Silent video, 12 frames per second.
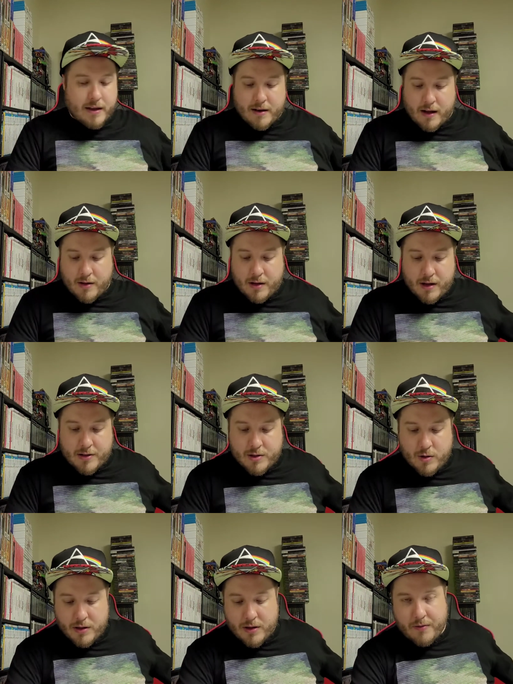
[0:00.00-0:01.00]
and I
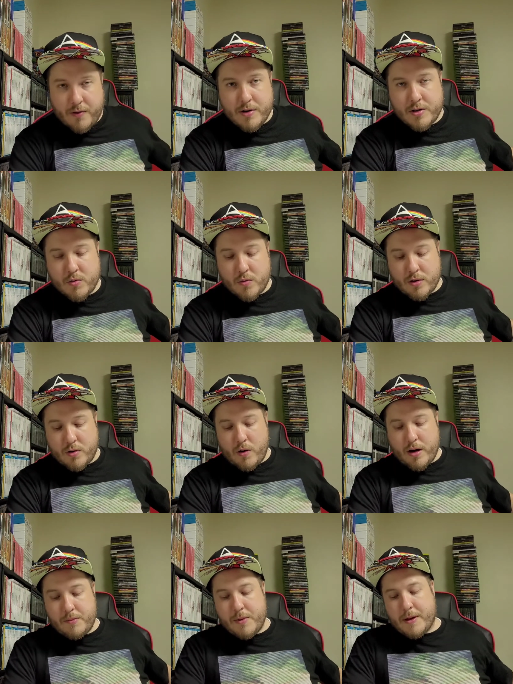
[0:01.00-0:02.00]
enjoyed the first one
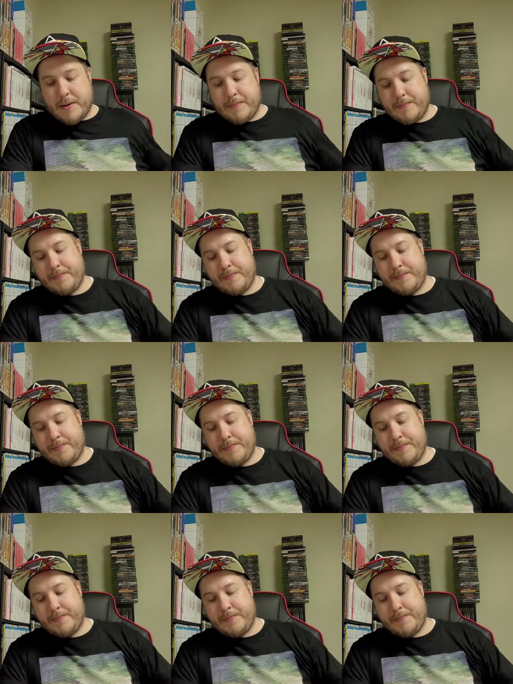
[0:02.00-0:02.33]
quite a bit.